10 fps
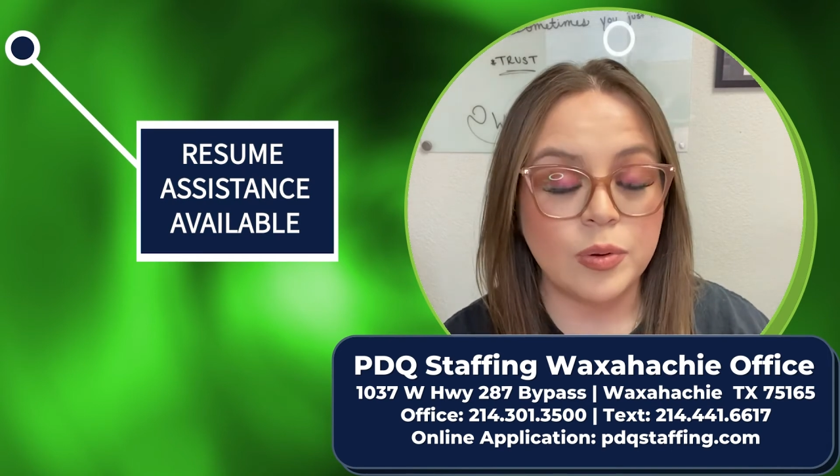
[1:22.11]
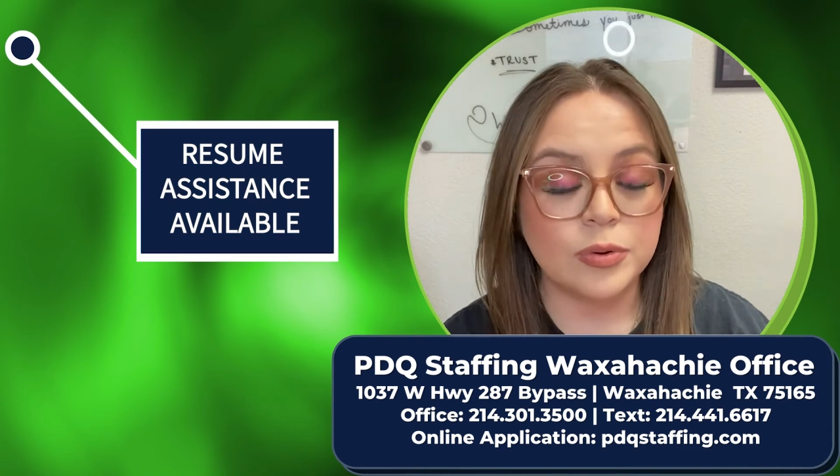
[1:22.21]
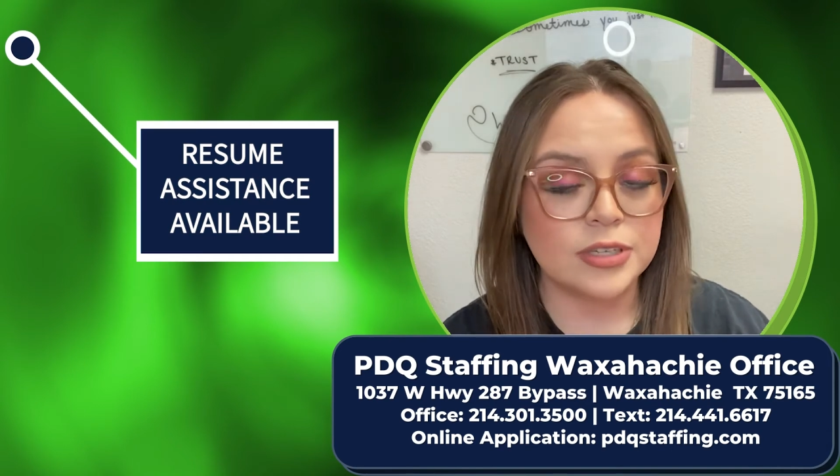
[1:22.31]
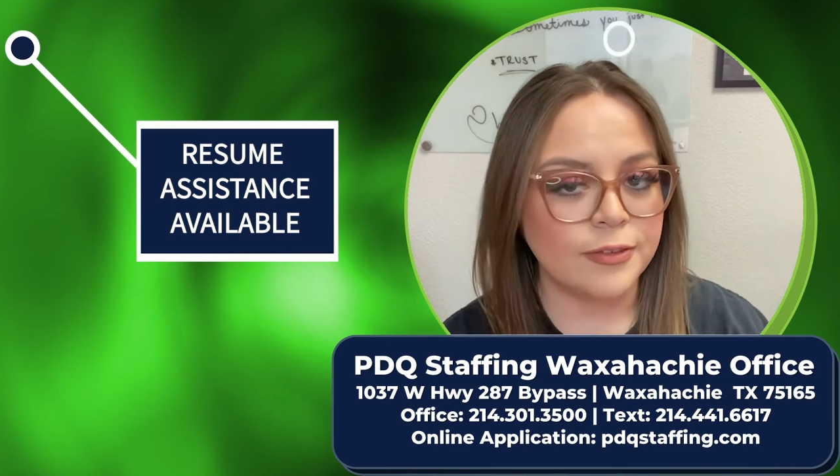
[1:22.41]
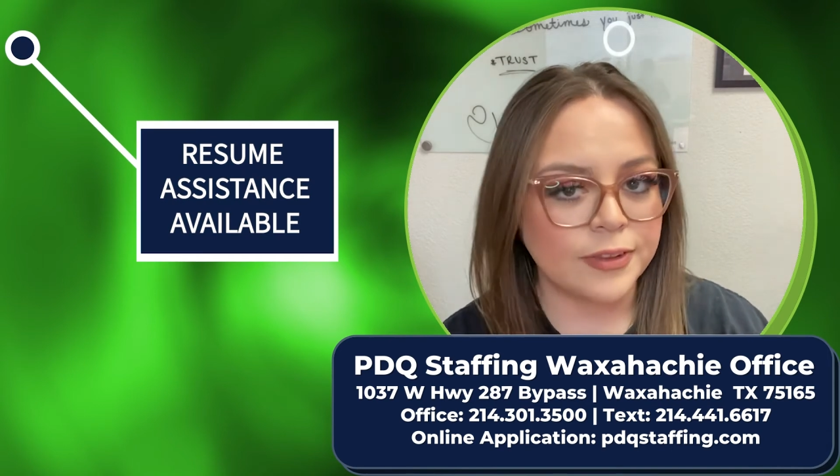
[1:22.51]
will
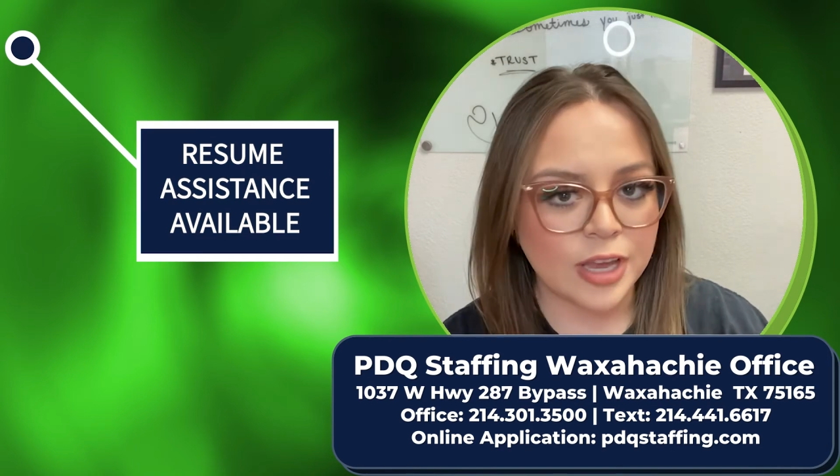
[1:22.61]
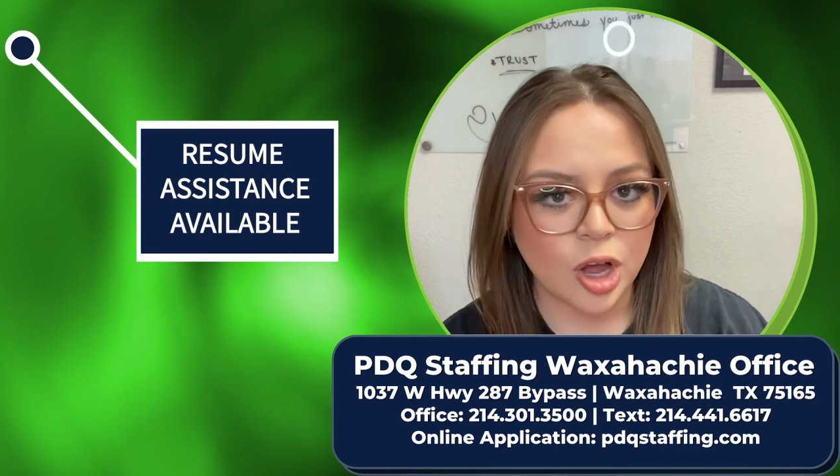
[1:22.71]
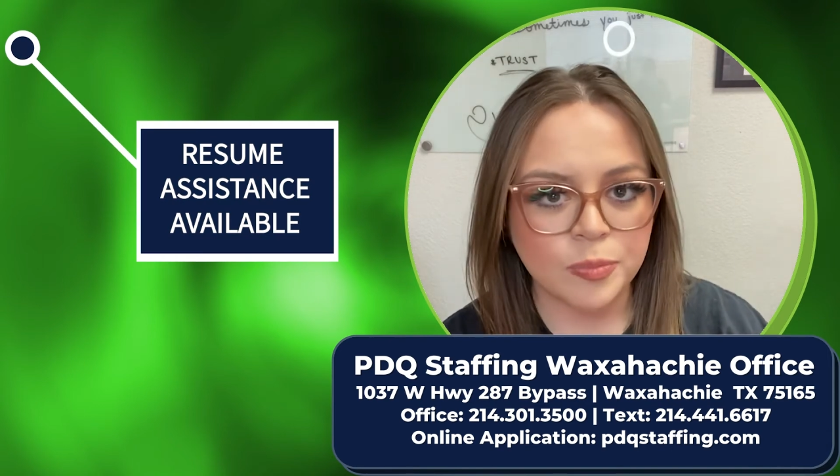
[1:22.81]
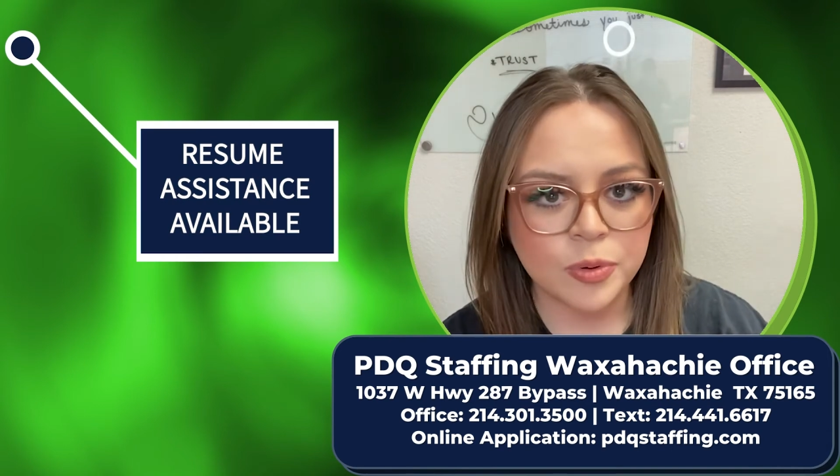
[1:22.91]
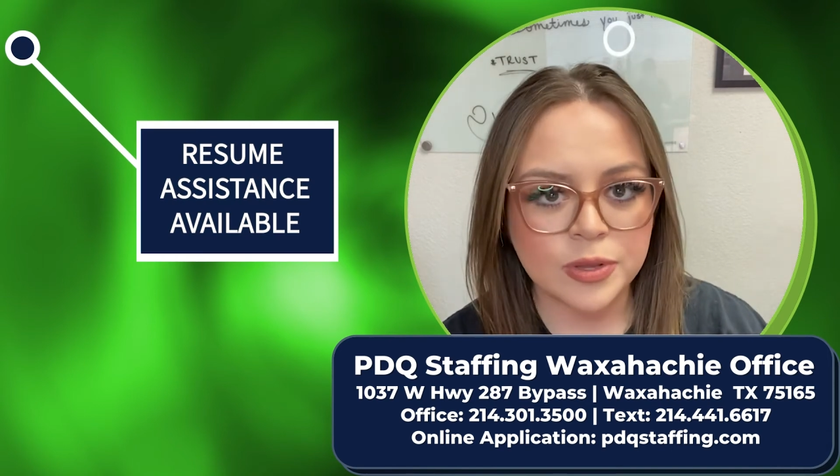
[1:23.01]
definitely
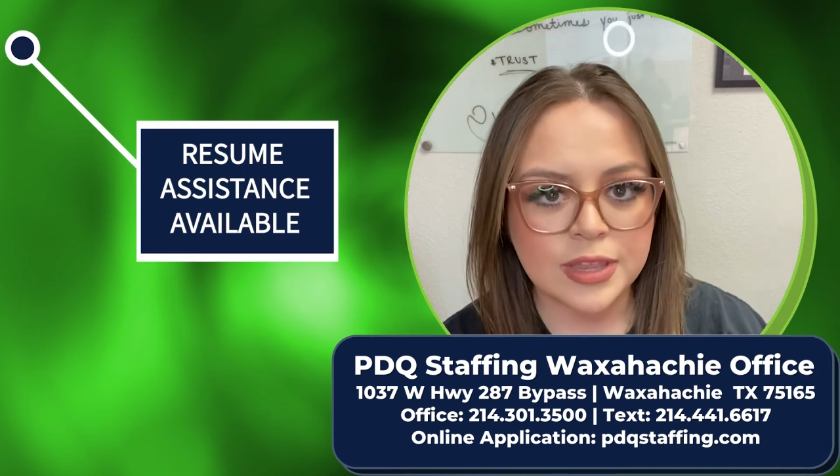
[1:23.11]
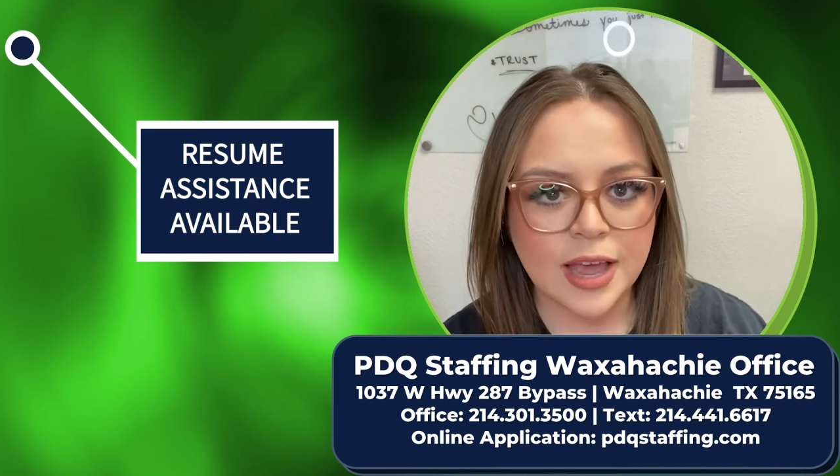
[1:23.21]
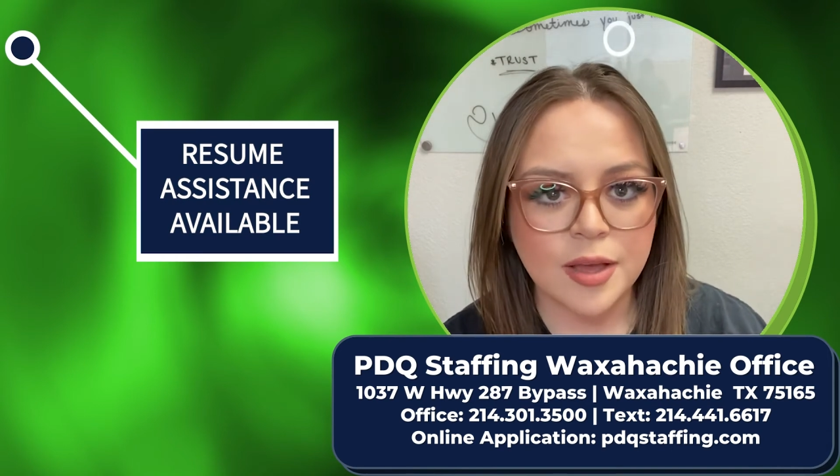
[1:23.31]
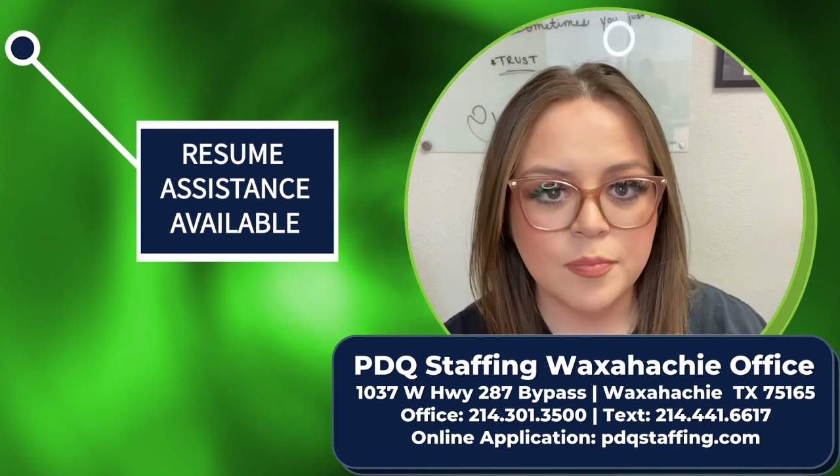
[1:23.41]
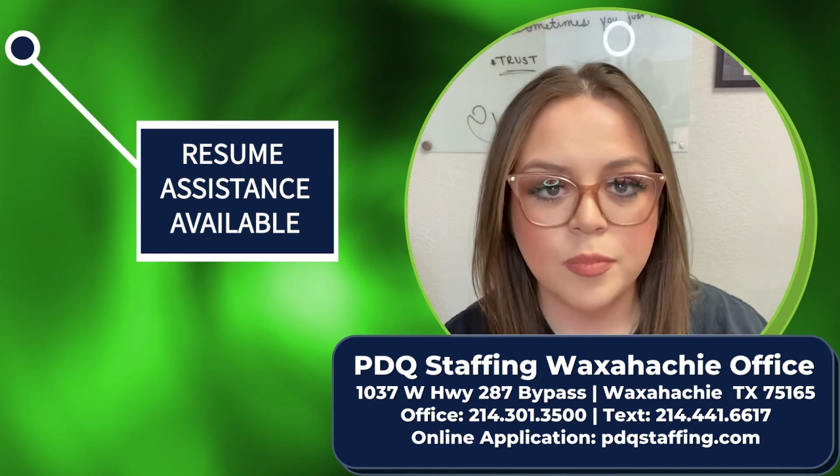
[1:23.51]
help you with that.